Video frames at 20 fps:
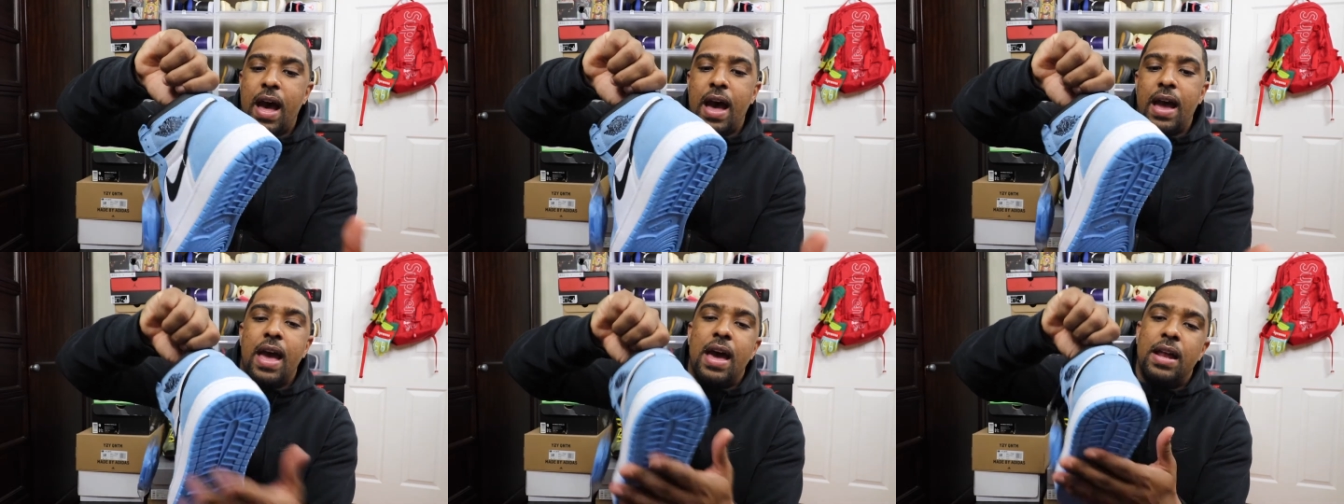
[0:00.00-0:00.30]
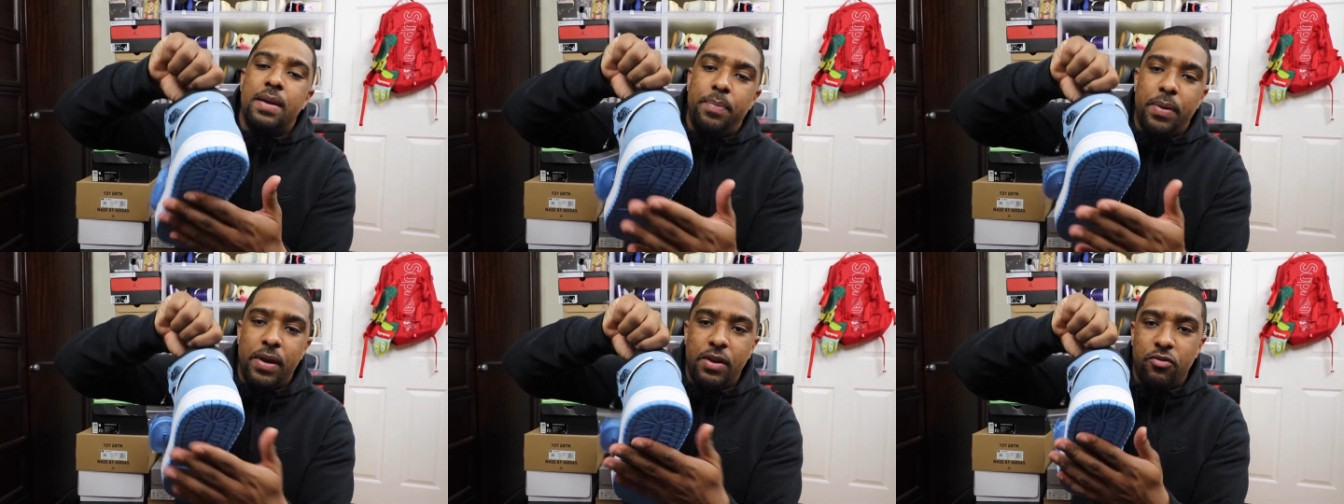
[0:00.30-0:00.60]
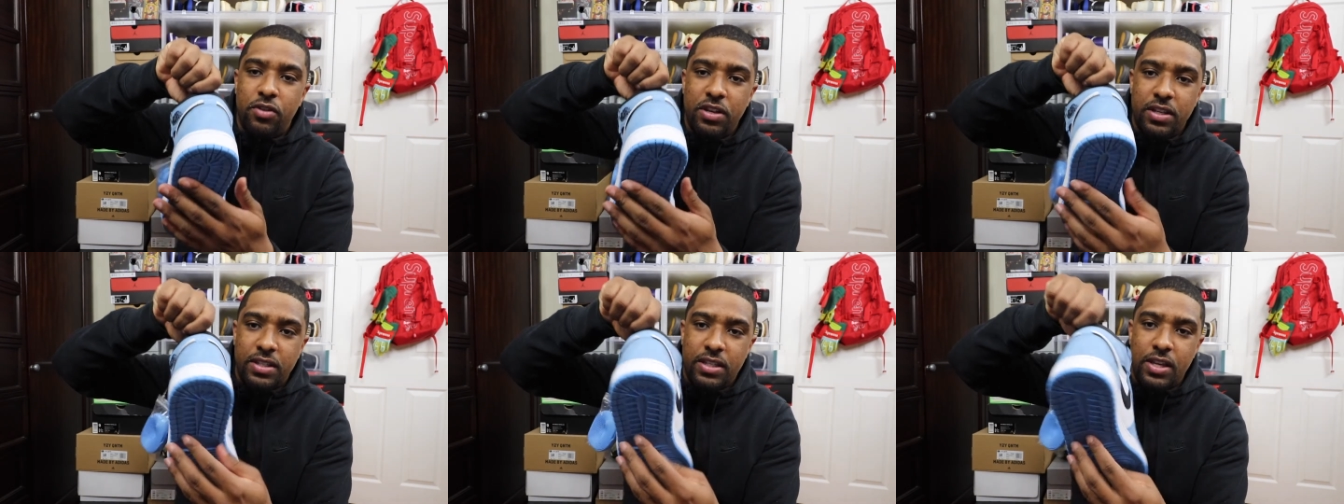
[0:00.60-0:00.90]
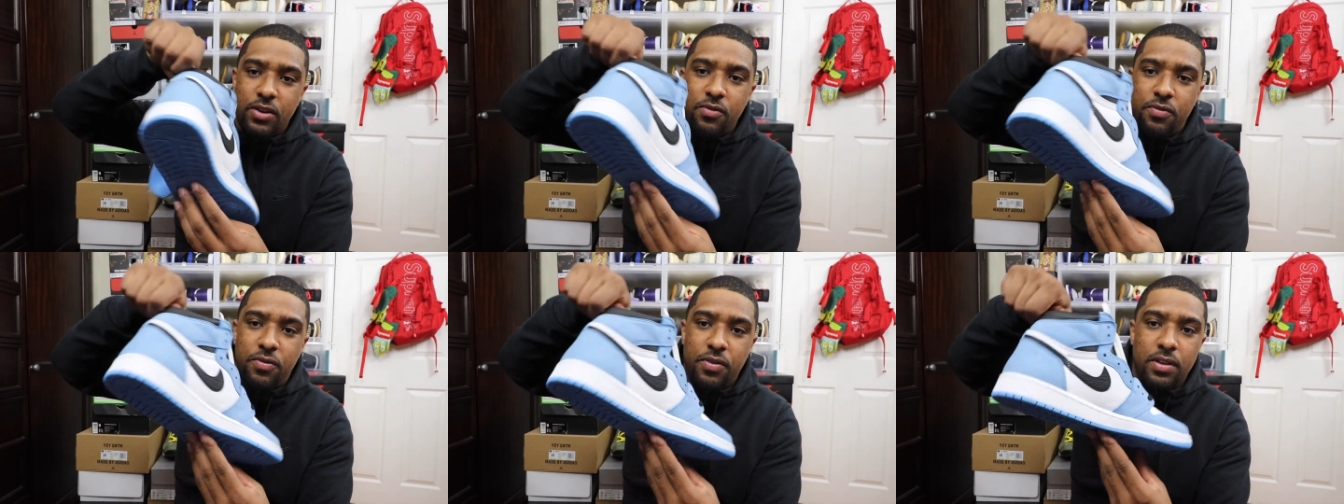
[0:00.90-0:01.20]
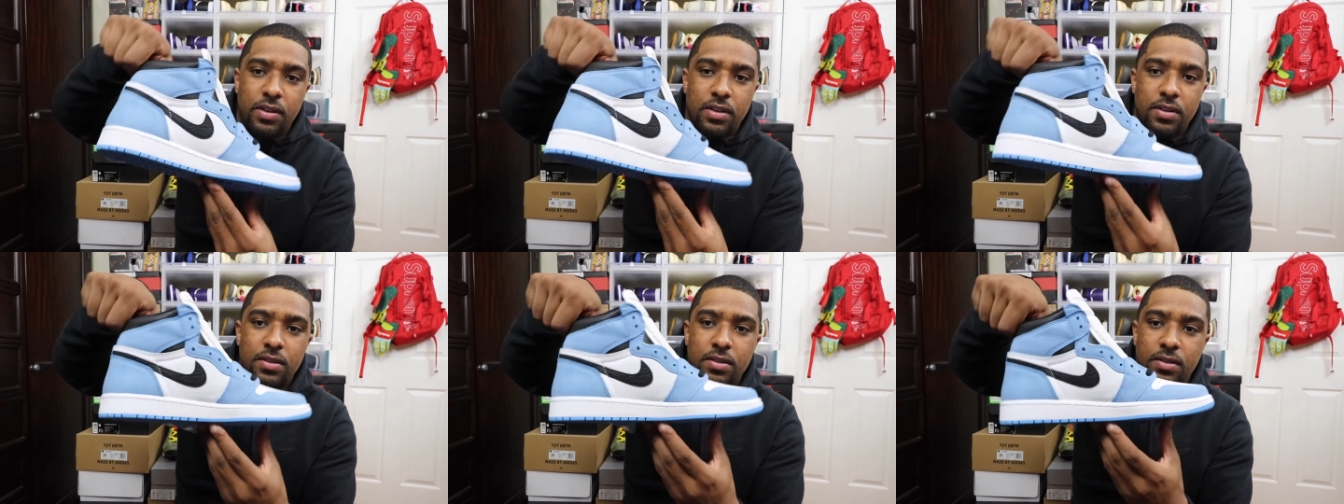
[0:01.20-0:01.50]
I had to pay resale for
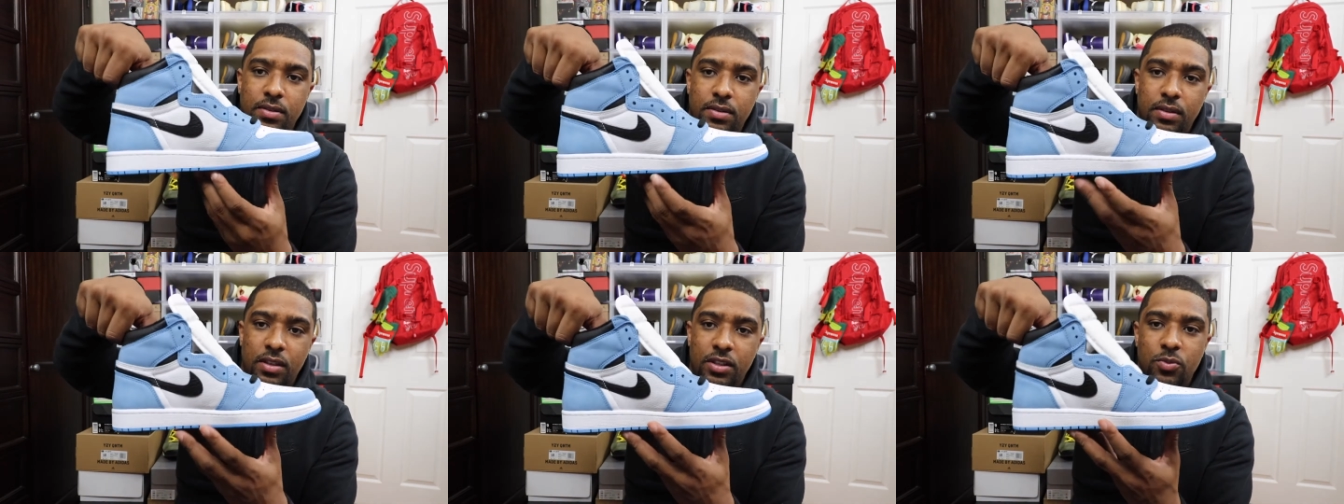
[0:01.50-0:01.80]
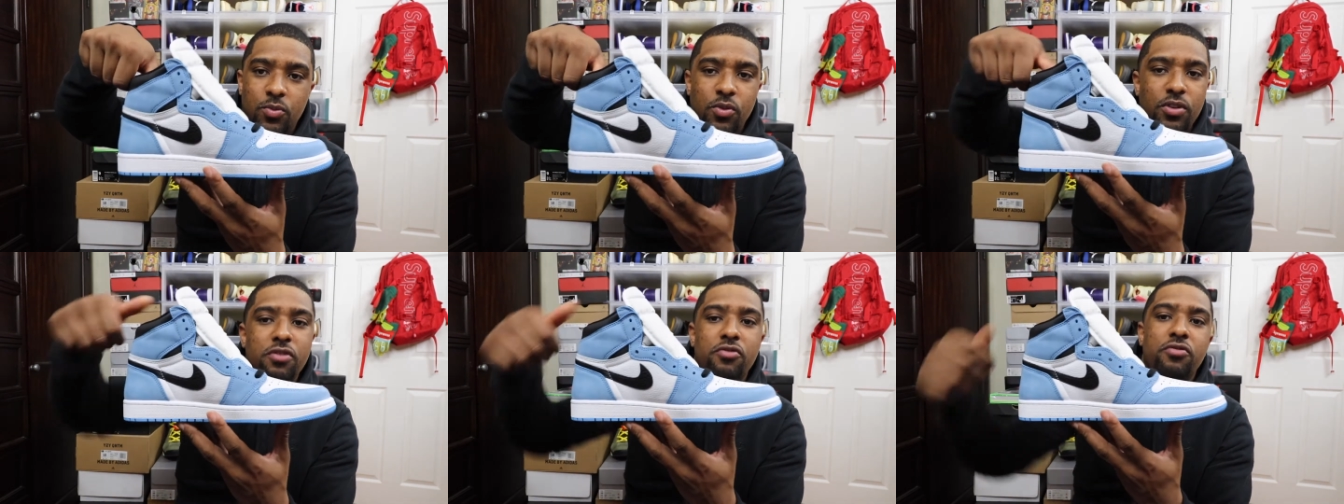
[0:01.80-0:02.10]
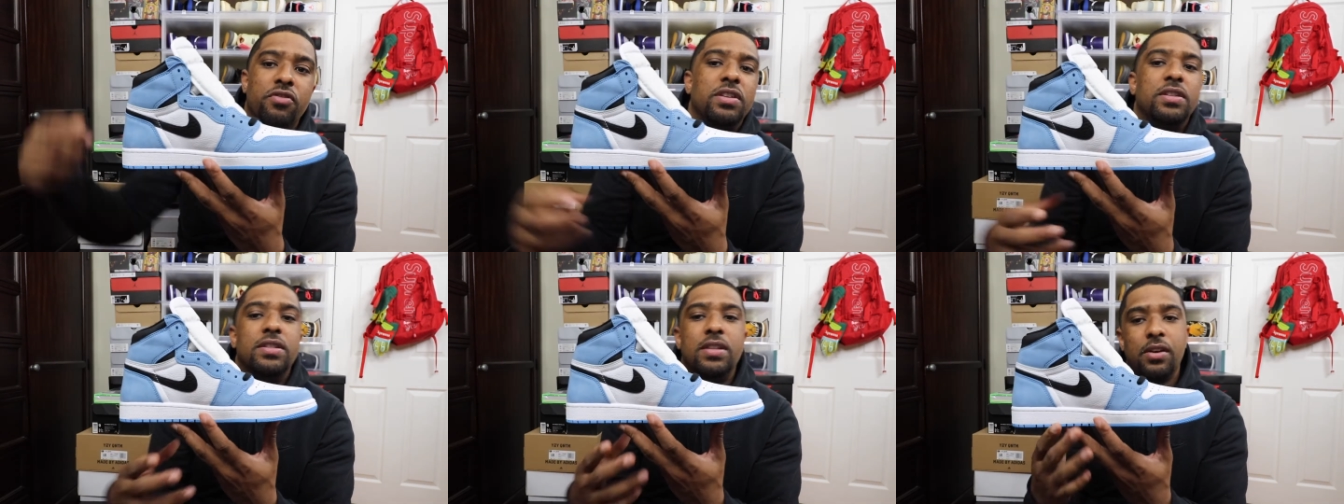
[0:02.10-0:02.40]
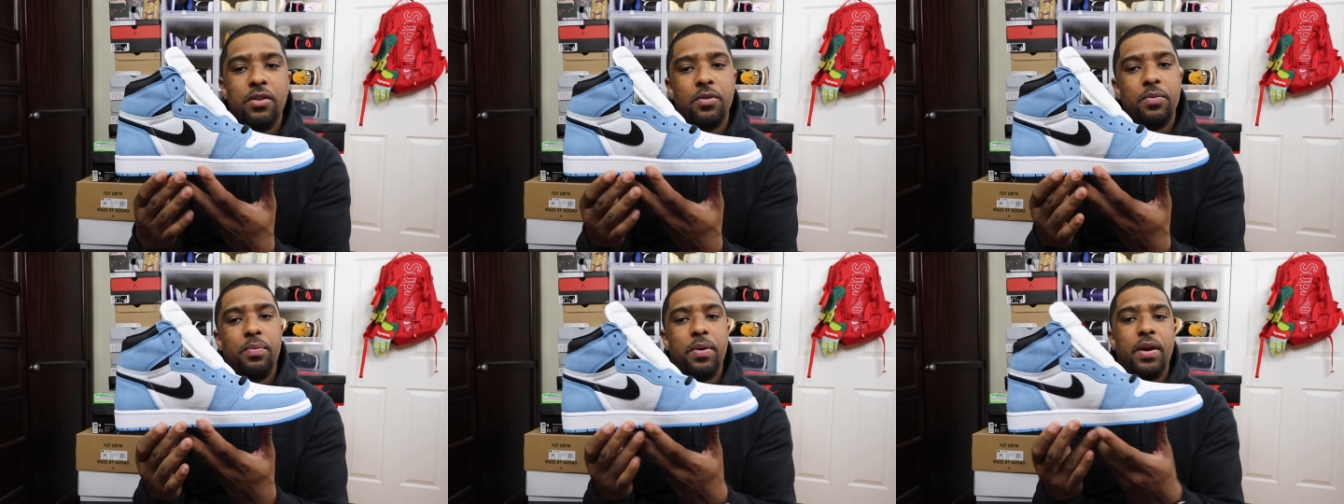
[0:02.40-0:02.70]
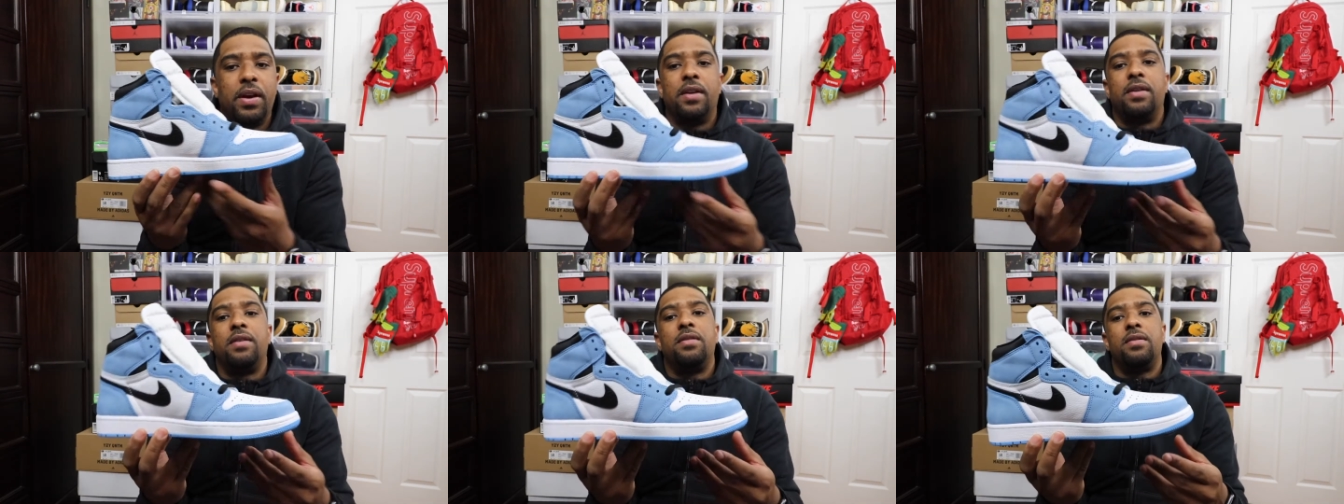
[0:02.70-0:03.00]
these these weren't a retail
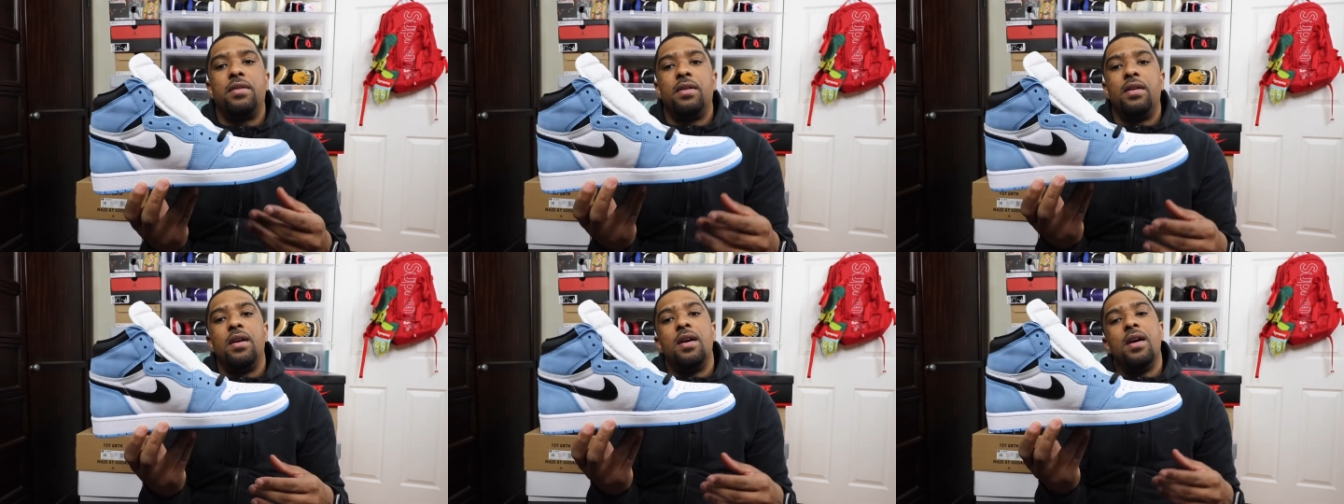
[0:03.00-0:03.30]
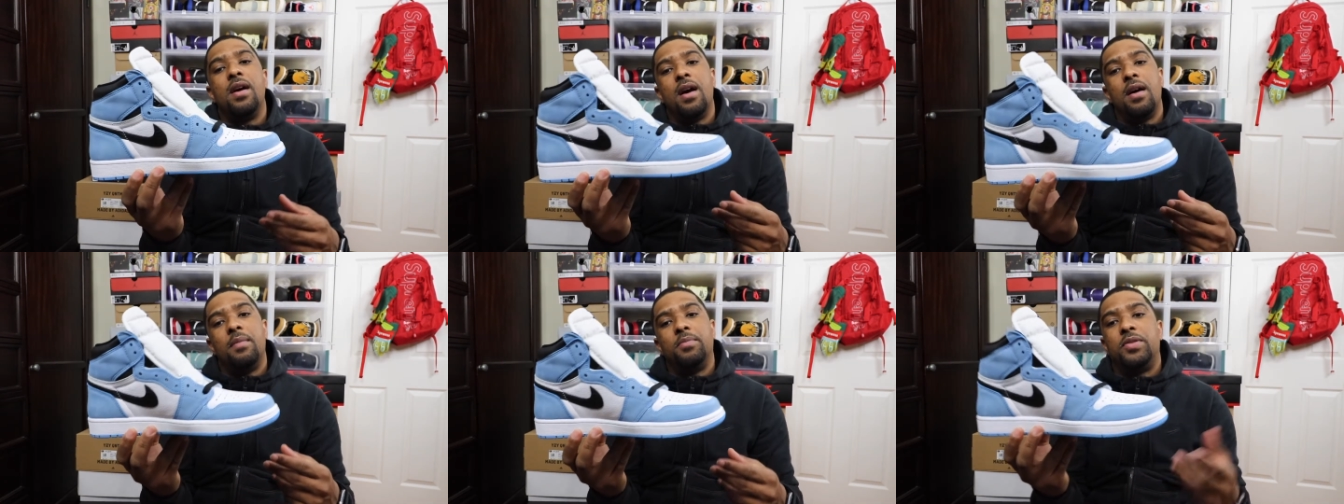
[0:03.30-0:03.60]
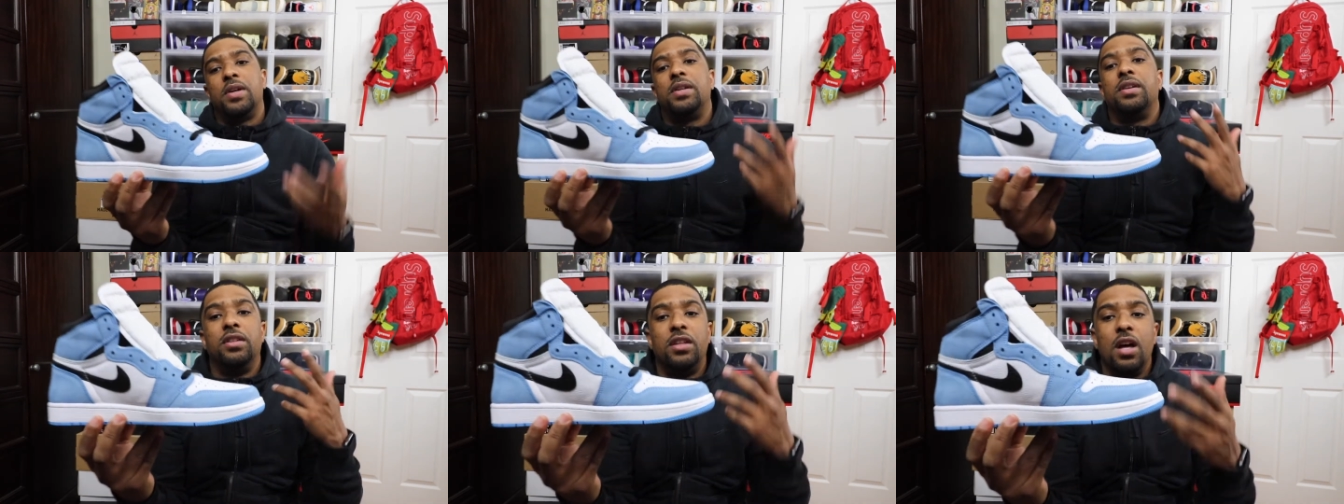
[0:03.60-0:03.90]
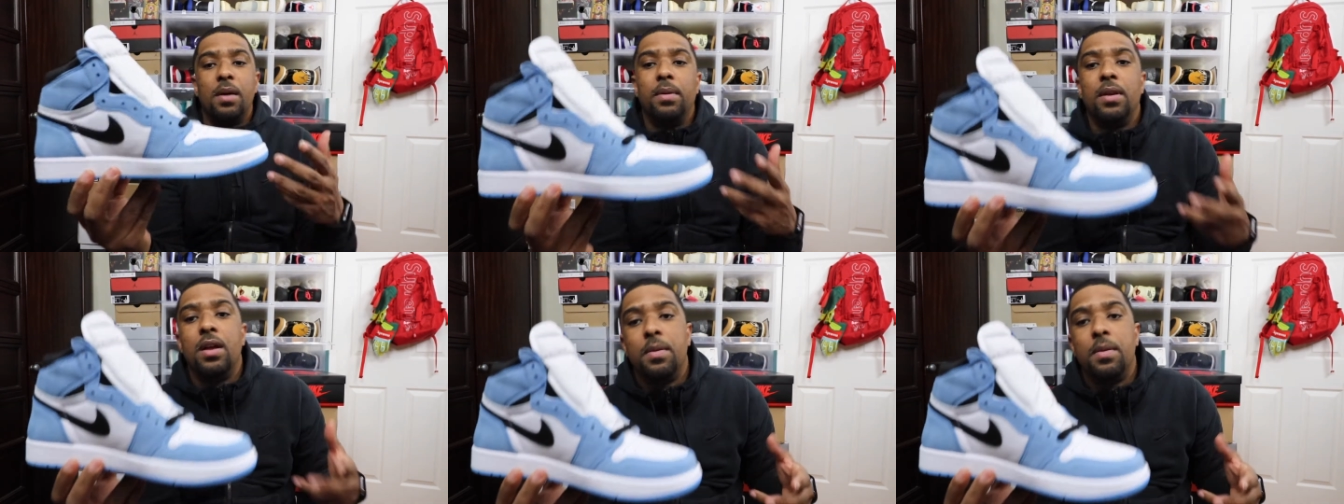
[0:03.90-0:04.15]
pair trying to double